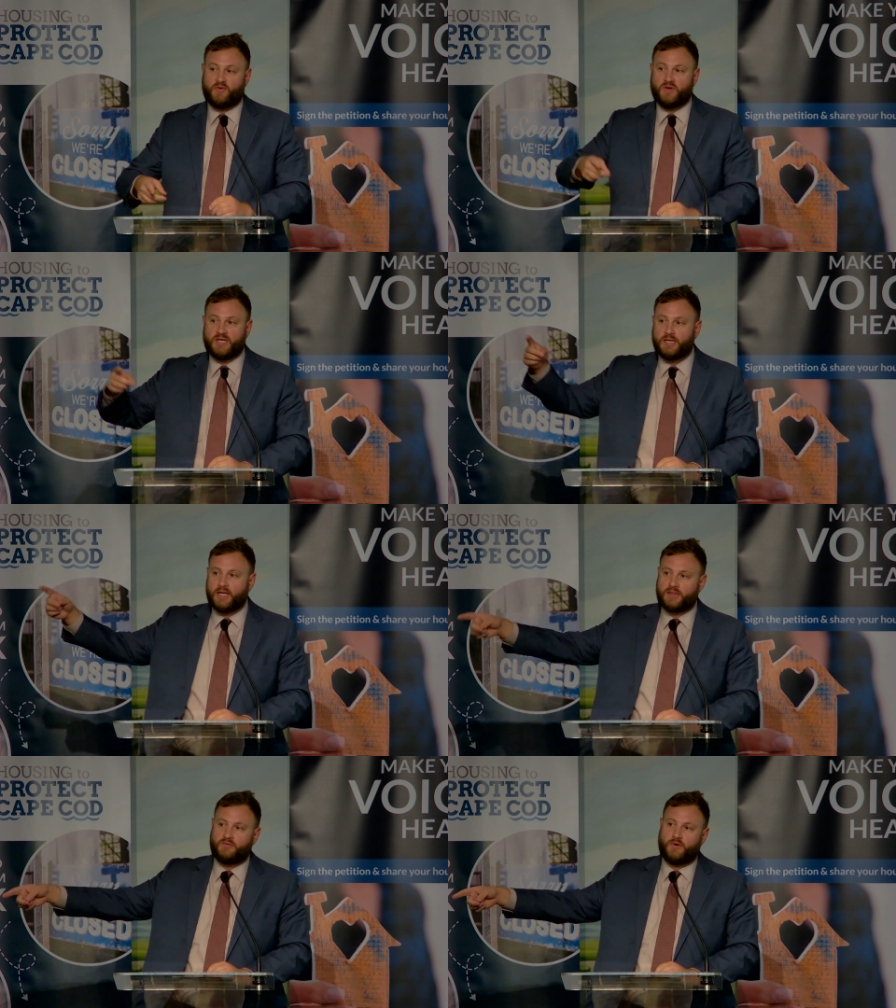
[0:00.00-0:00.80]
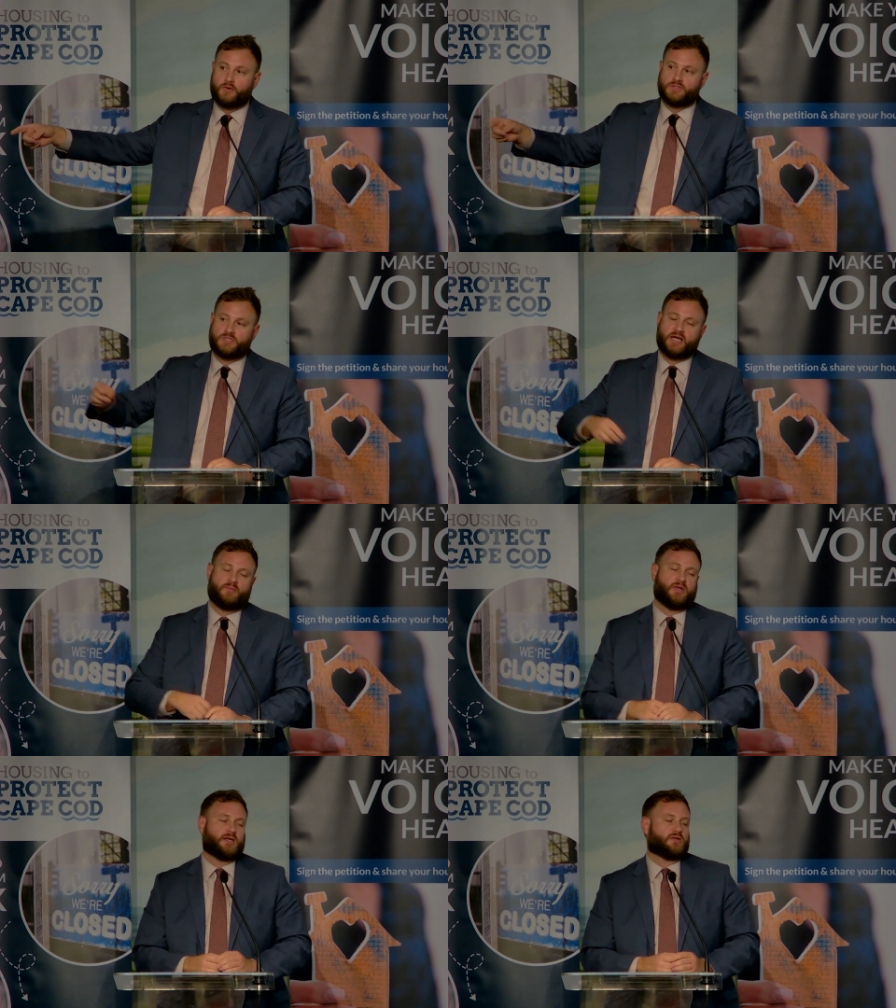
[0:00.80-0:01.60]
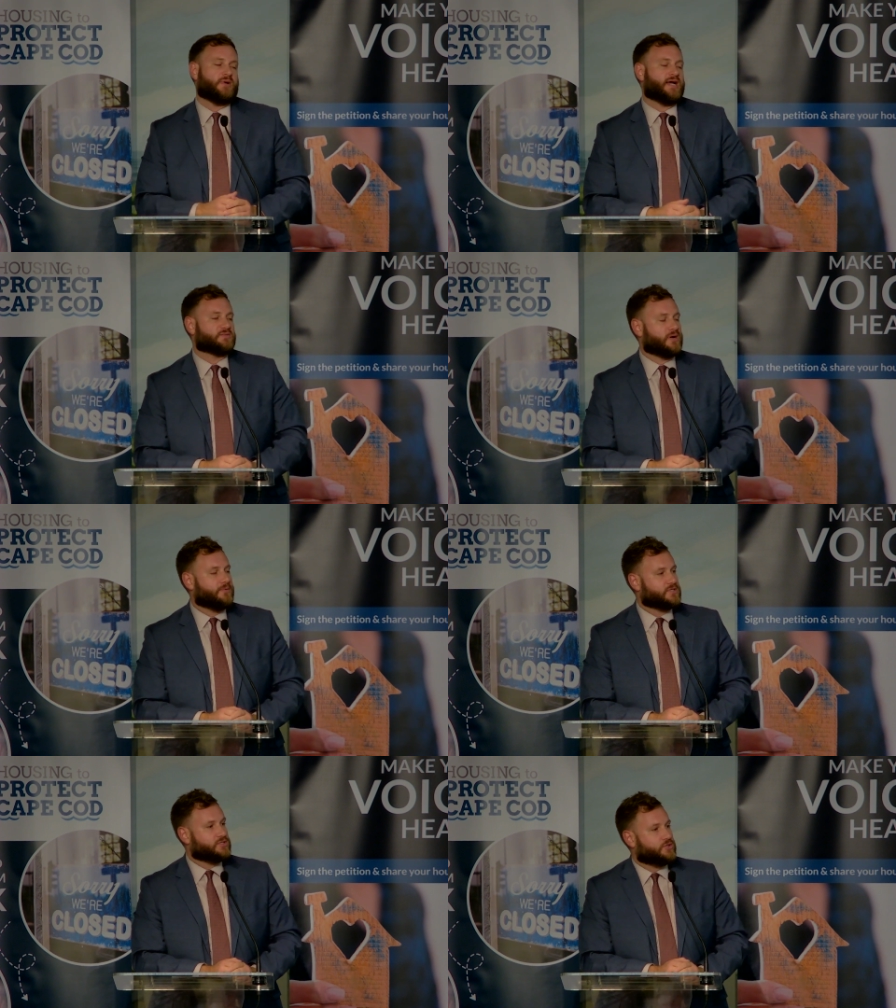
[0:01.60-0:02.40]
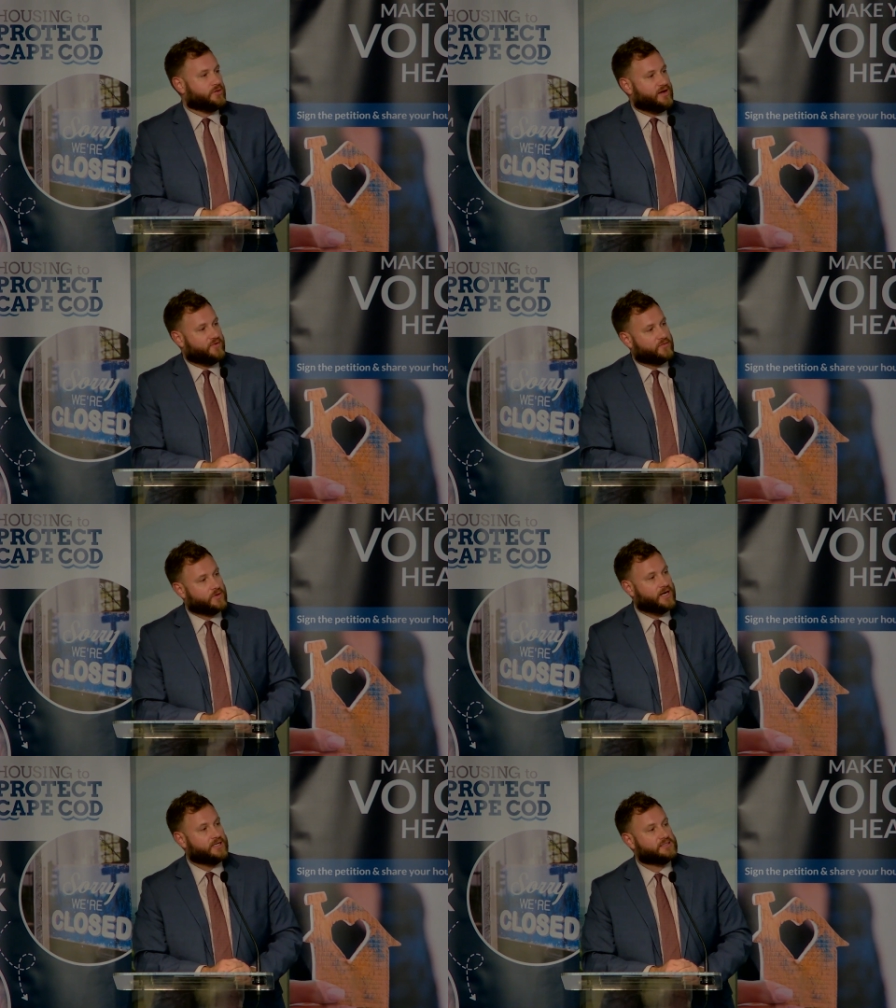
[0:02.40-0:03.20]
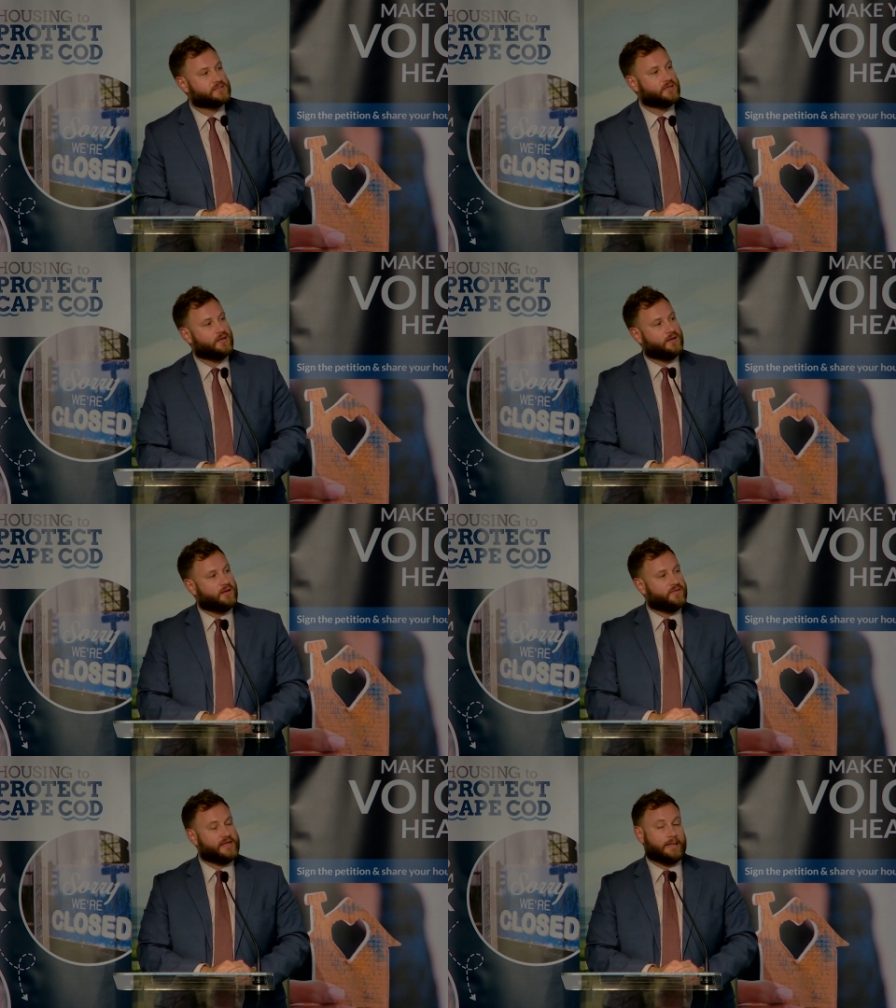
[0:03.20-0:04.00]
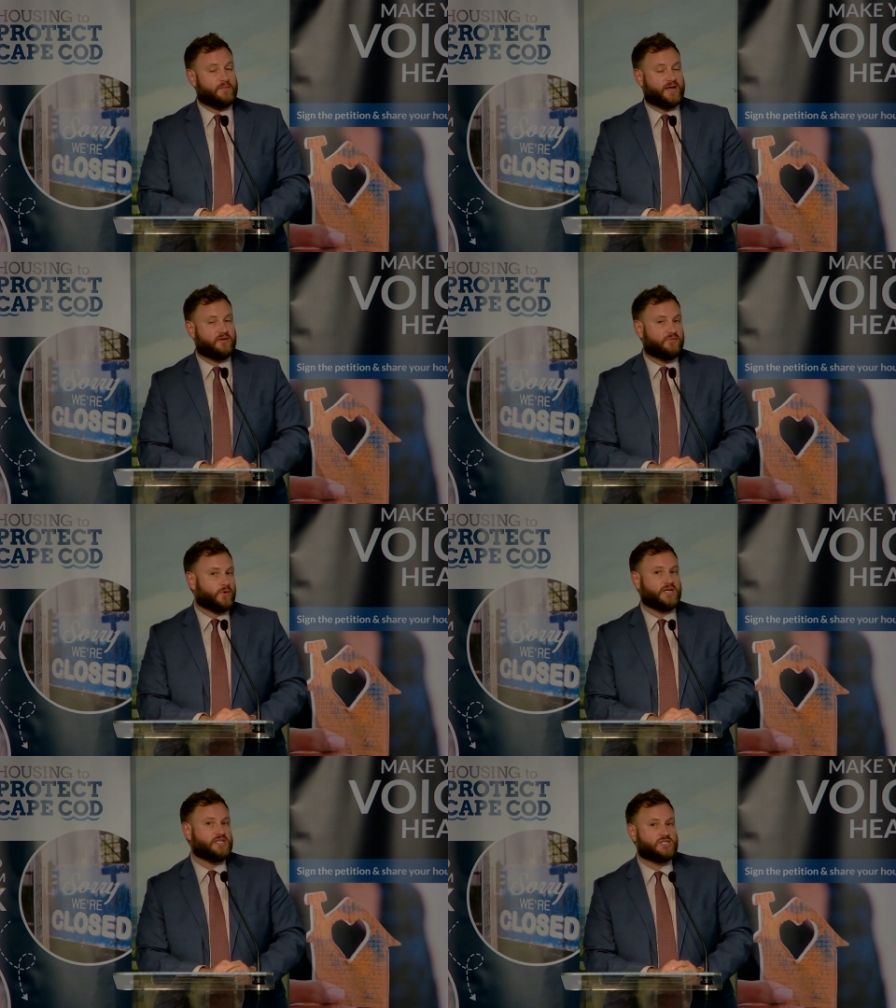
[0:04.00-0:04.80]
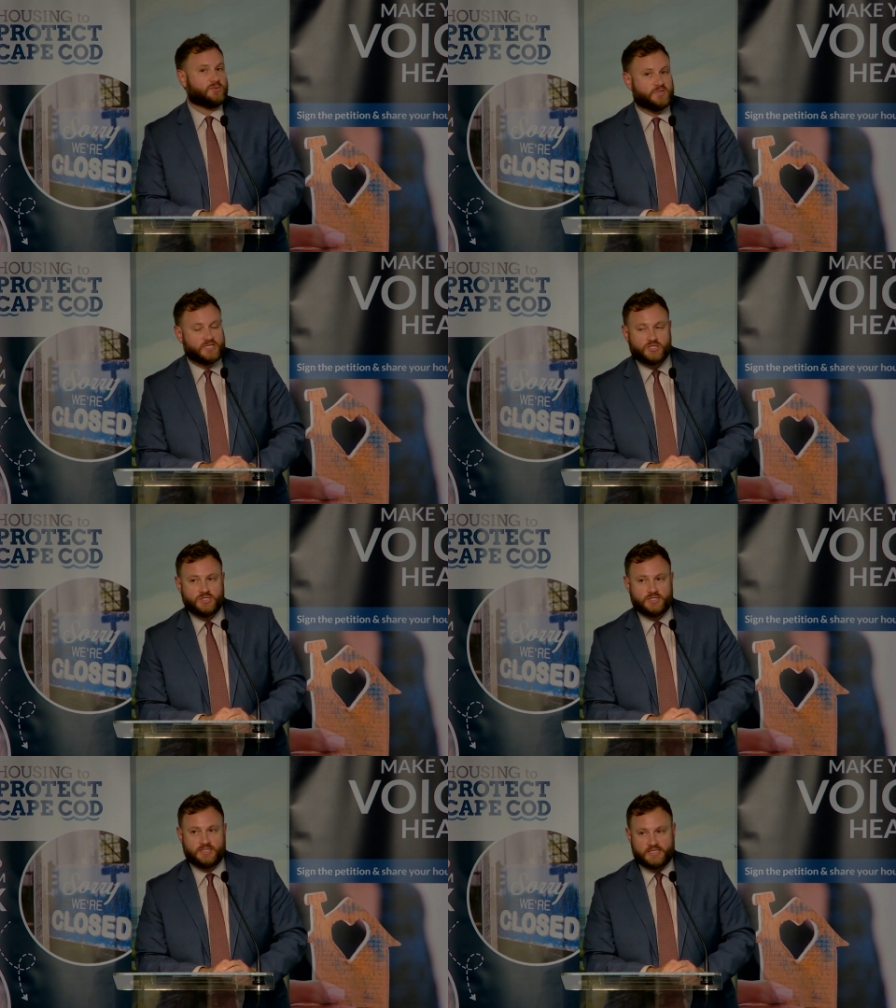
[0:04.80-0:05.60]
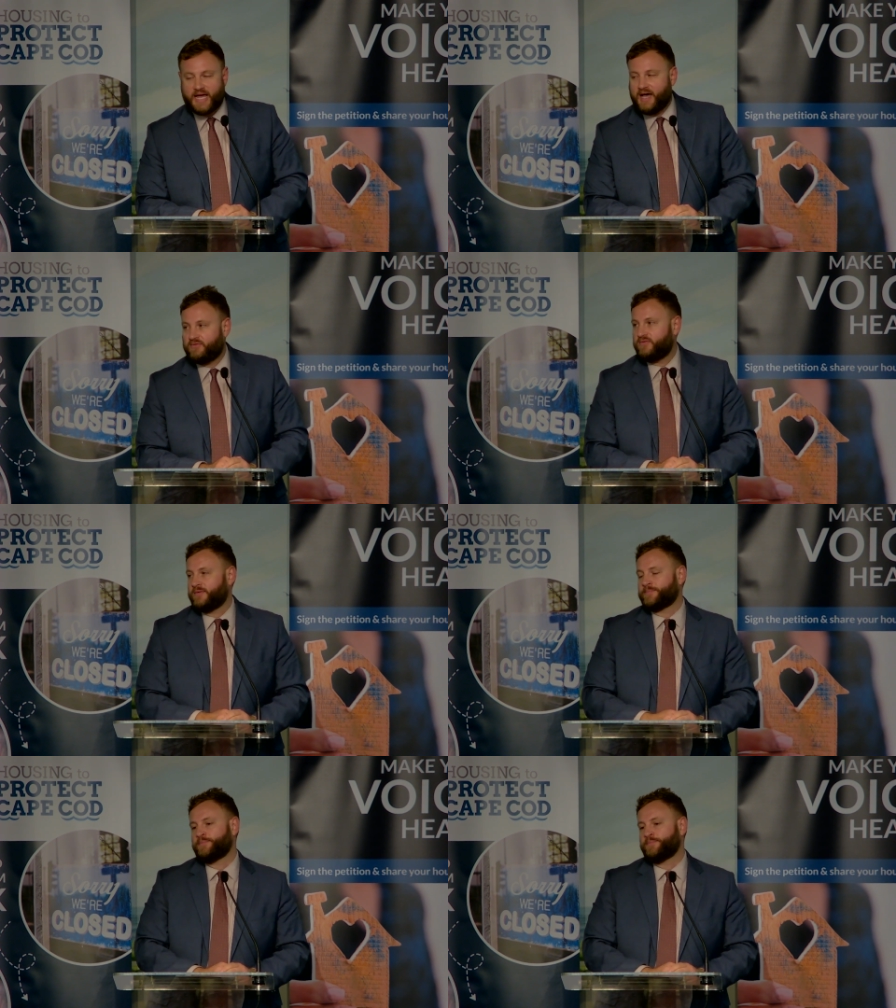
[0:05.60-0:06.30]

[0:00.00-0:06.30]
If we didn't get the voters at town meeting to pass Proposition 2.5 overrides, they'd eliminate 40 teaching positions and staff.